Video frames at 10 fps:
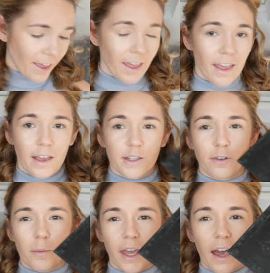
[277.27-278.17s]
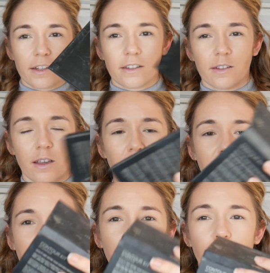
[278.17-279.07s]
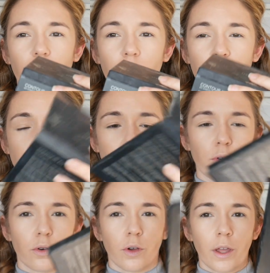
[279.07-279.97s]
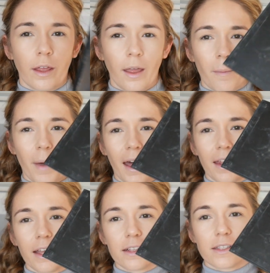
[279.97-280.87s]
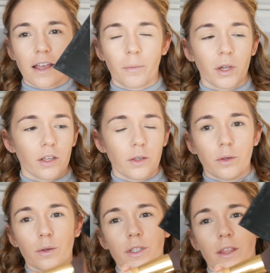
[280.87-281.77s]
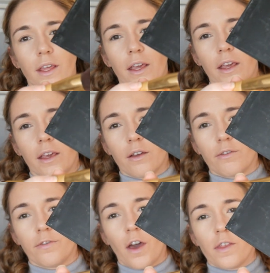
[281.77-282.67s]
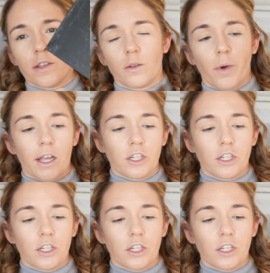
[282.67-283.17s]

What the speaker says: is from the Anastasia Beverly Hills Contour palette. I'm going to use the Furthest Away